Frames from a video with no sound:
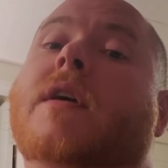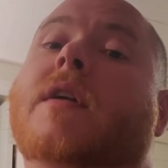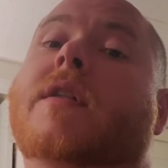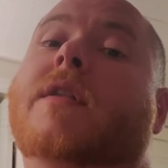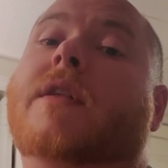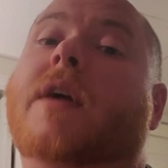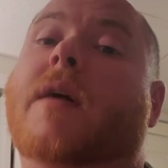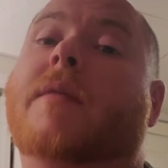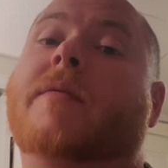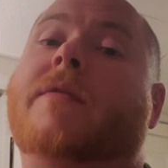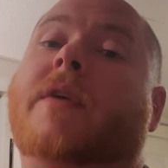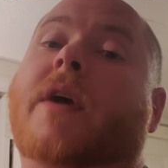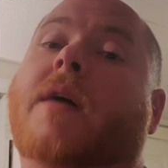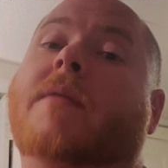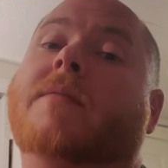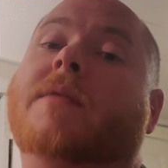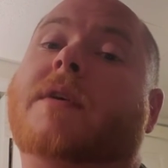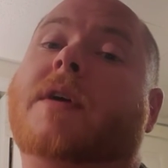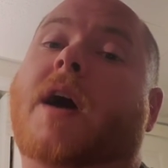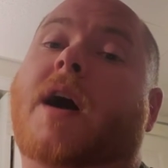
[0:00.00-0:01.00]
thumbs
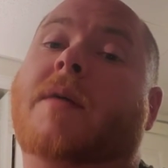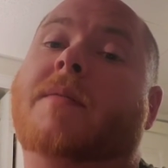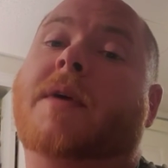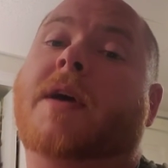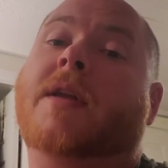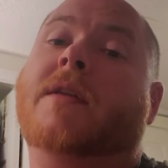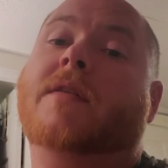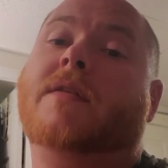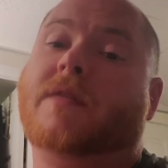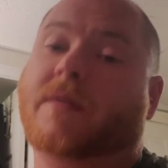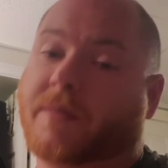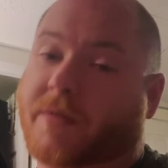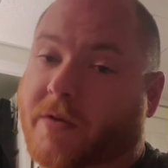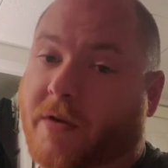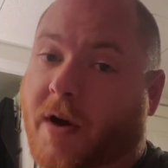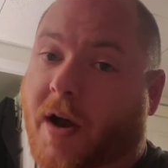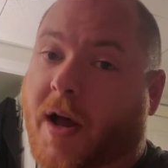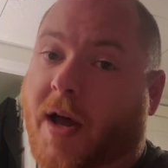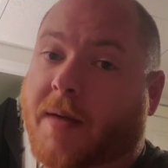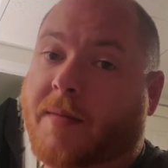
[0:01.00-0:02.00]
up, comment,
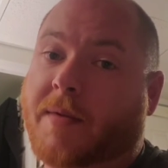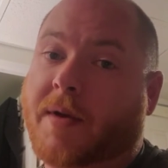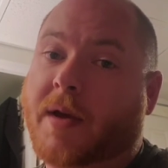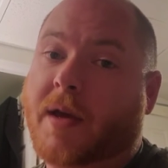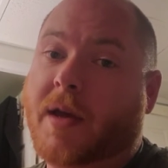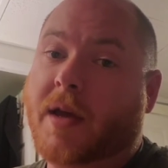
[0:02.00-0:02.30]
subscribe.